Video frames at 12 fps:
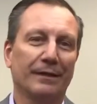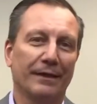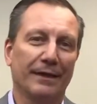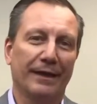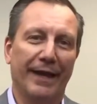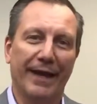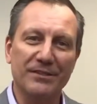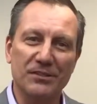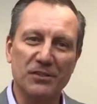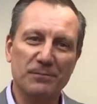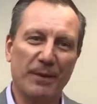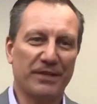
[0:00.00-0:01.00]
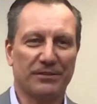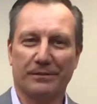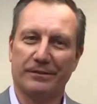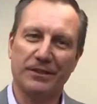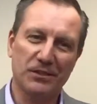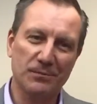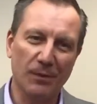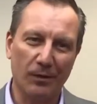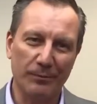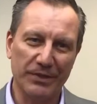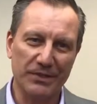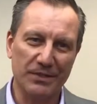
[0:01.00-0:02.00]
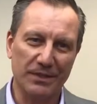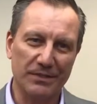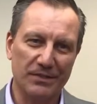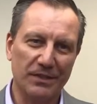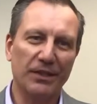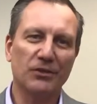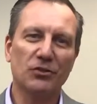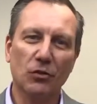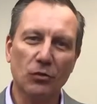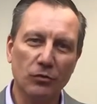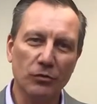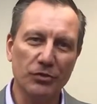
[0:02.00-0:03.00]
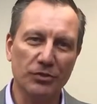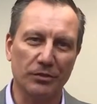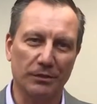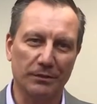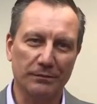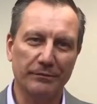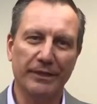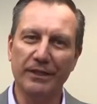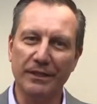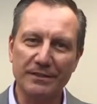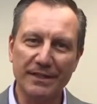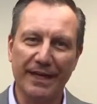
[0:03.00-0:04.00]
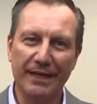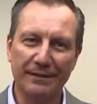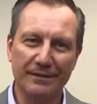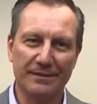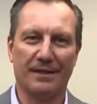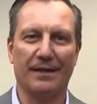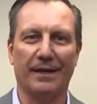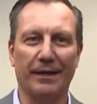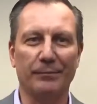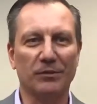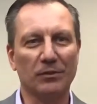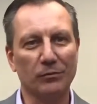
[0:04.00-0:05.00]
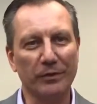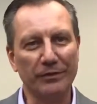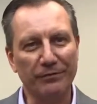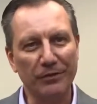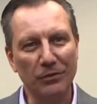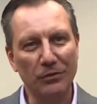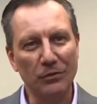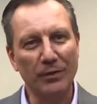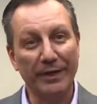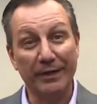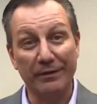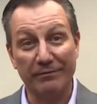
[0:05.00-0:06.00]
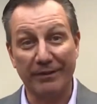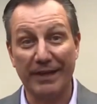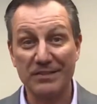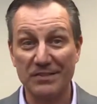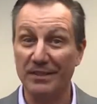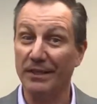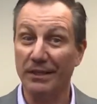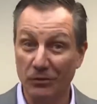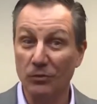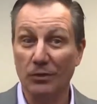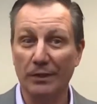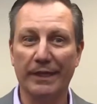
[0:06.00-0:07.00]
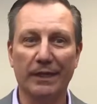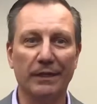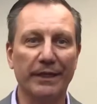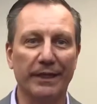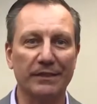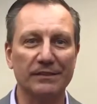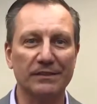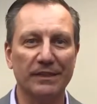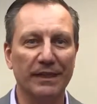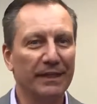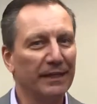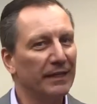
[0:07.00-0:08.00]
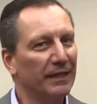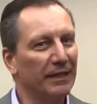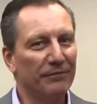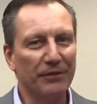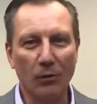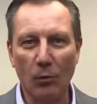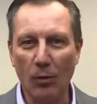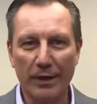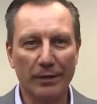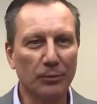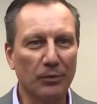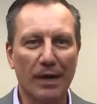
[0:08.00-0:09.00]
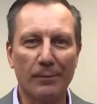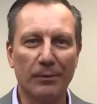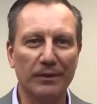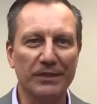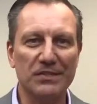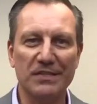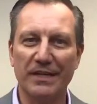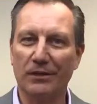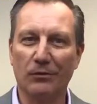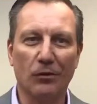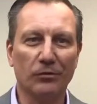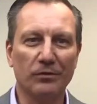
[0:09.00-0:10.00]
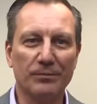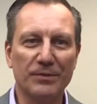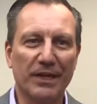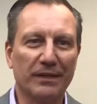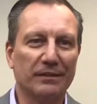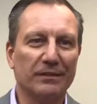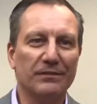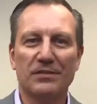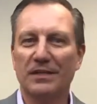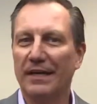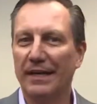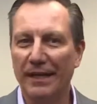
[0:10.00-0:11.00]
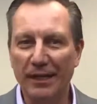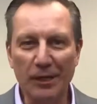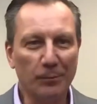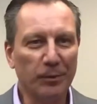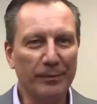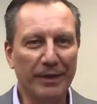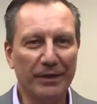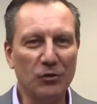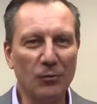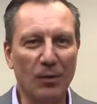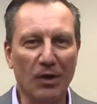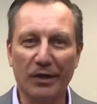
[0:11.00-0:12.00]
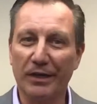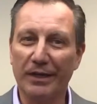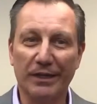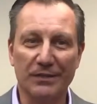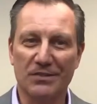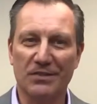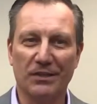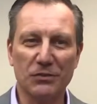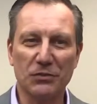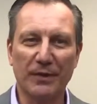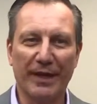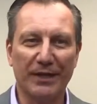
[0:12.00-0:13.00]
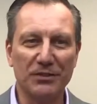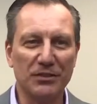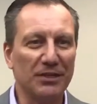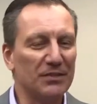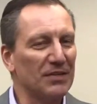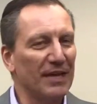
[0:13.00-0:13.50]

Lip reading: As a specialty small business, it's crucial that you take the time to review and invest in Google Analytics. If you want to properly set growth objectives, implement new marketing and sales strategies,